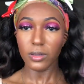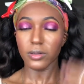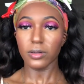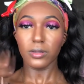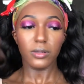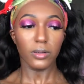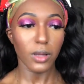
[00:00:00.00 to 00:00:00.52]

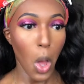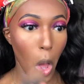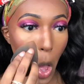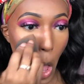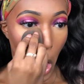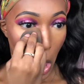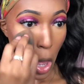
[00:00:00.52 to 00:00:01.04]
And as you can
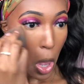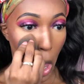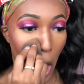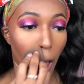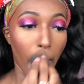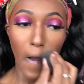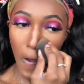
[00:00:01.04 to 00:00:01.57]
see the
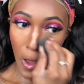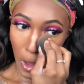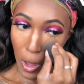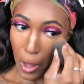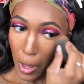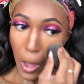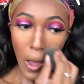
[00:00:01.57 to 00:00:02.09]
skin is
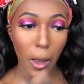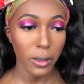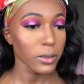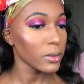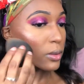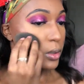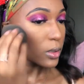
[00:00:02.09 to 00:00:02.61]
looking
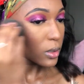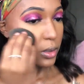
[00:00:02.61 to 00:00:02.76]
gorgeous.